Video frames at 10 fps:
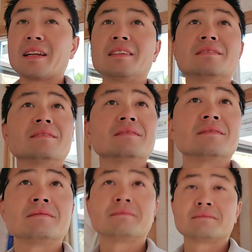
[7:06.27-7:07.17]
Got it?
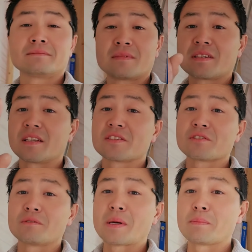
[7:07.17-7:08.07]

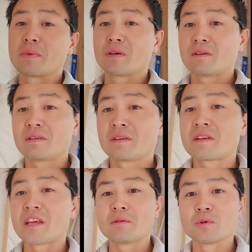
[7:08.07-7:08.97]
Things to remember:
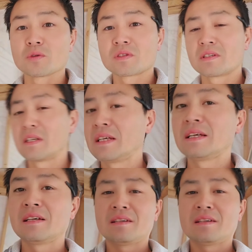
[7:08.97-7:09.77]
cables.